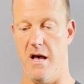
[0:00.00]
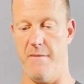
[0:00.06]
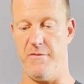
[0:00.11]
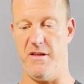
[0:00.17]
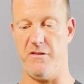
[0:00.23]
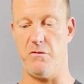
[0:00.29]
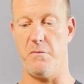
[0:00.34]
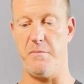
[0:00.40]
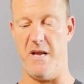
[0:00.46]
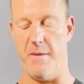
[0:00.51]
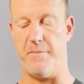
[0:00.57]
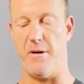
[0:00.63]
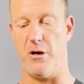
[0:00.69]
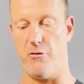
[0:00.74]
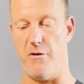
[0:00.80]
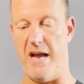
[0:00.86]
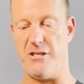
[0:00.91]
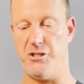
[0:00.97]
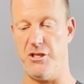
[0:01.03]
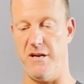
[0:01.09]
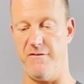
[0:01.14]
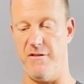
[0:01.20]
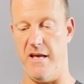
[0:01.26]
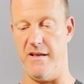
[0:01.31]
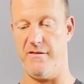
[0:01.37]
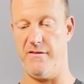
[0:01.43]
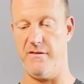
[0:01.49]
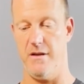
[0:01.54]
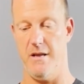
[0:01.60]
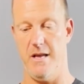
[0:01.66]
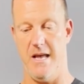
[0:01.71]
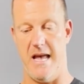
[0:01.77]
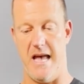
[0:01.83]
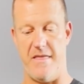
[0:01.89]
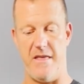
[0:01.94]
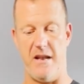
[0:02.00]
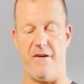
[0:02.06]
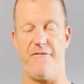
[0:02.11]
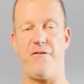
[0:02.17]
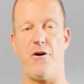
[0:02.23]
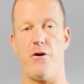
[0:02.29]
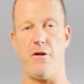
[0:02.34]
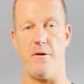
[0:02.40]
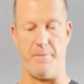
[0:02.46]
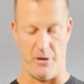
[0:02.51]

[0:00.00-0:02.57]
This would be a progression of this. And then a further